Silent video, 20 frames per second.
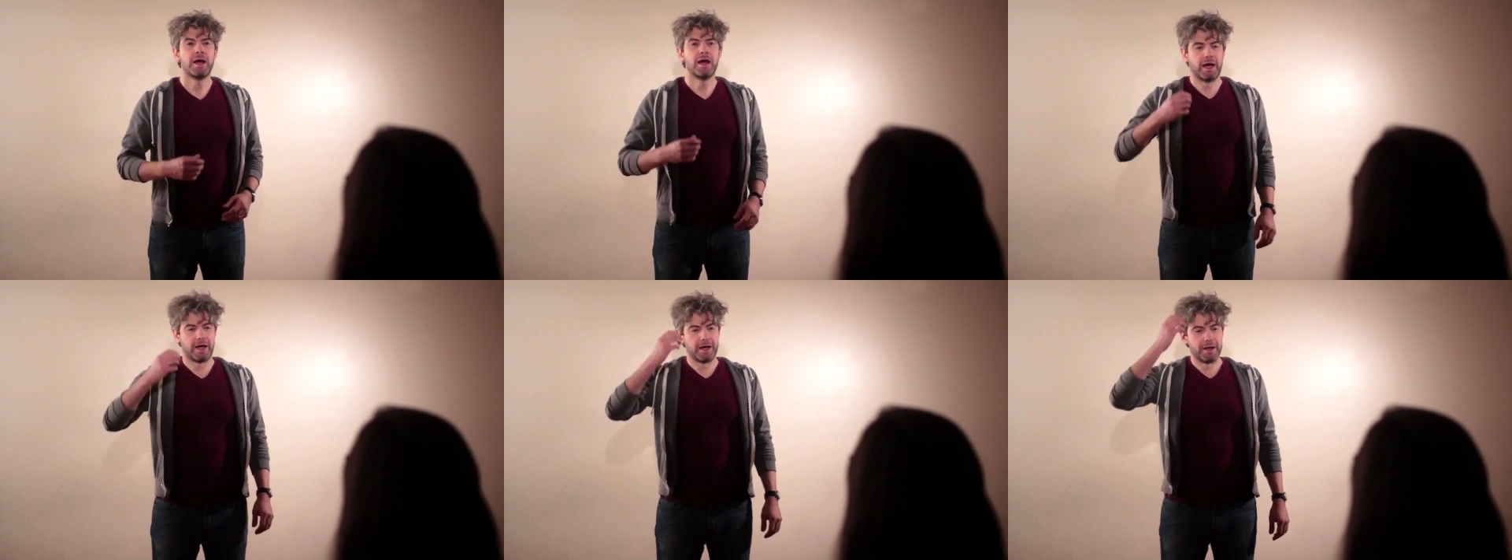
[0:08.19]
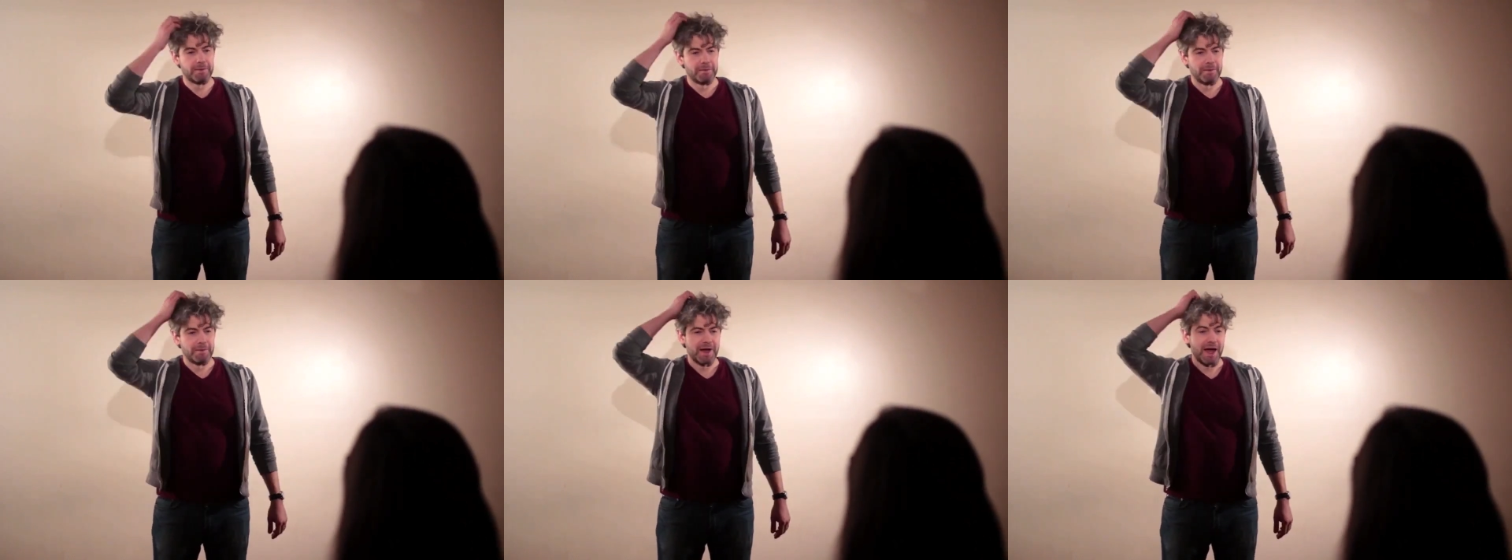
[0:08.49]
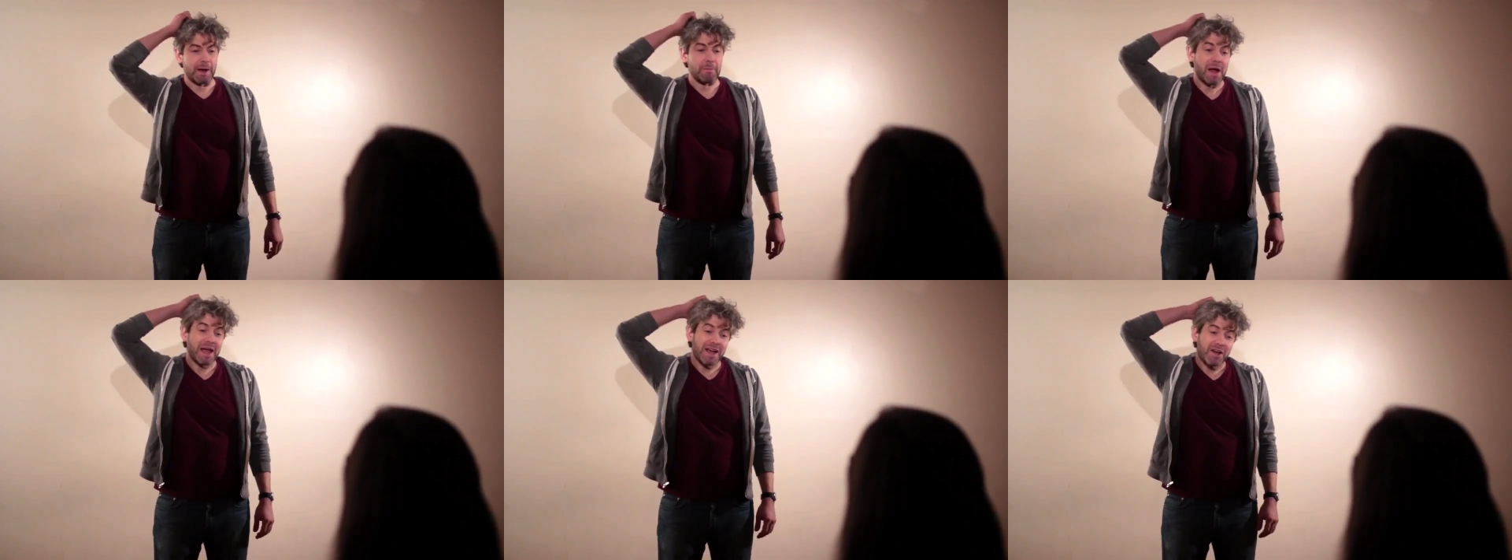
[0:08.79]
Um,
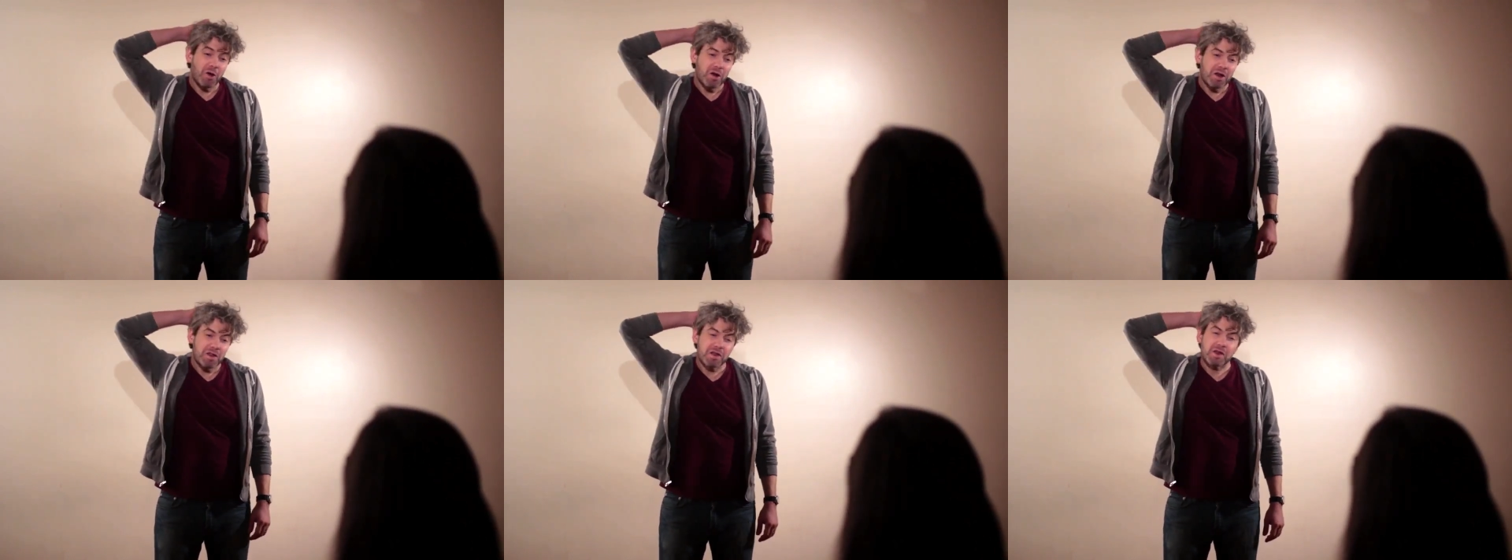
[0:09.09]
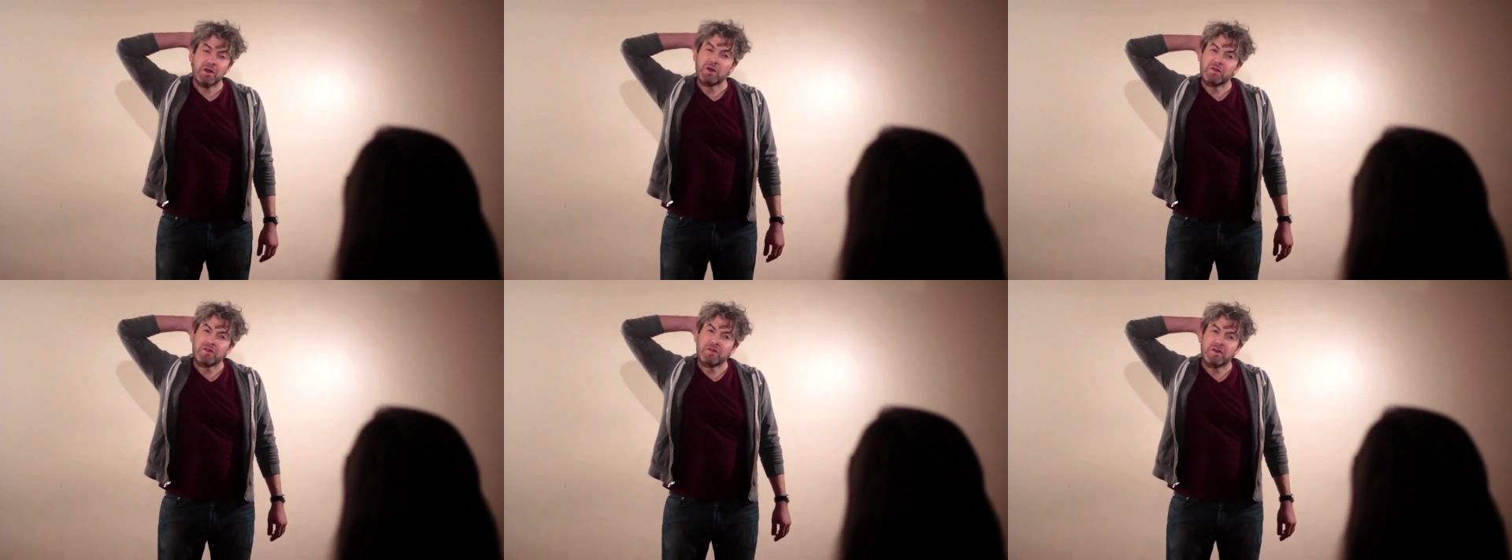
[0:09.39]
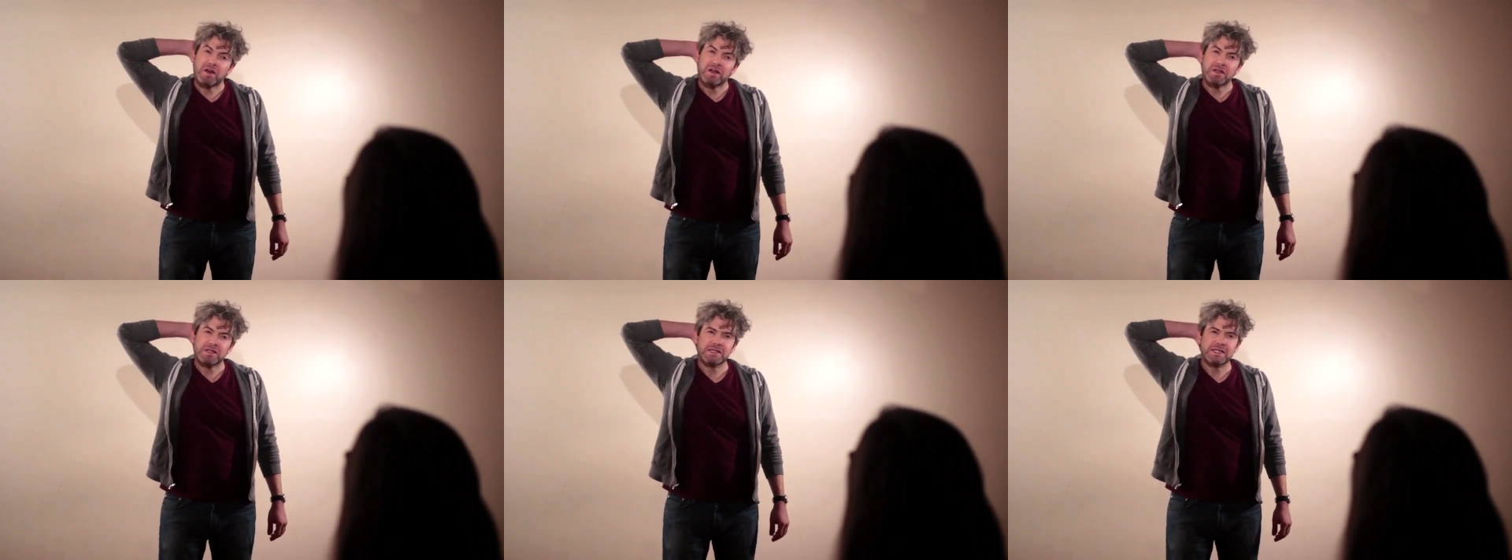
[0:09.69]
I might call it the
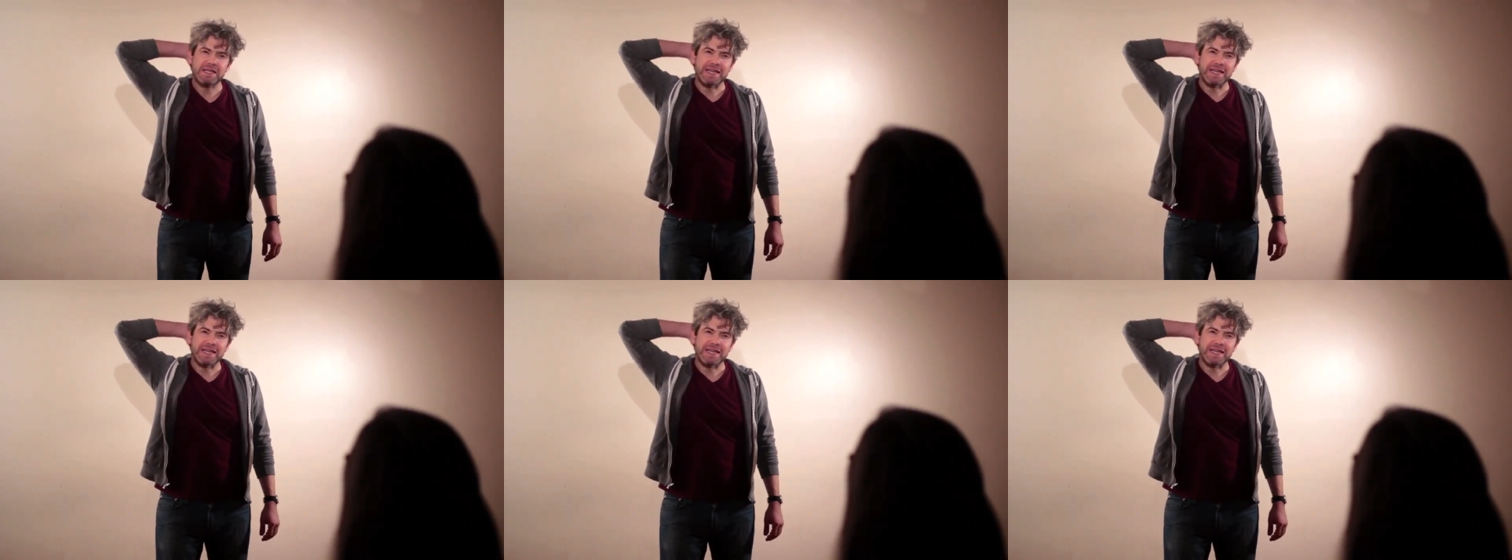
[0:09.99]
universe.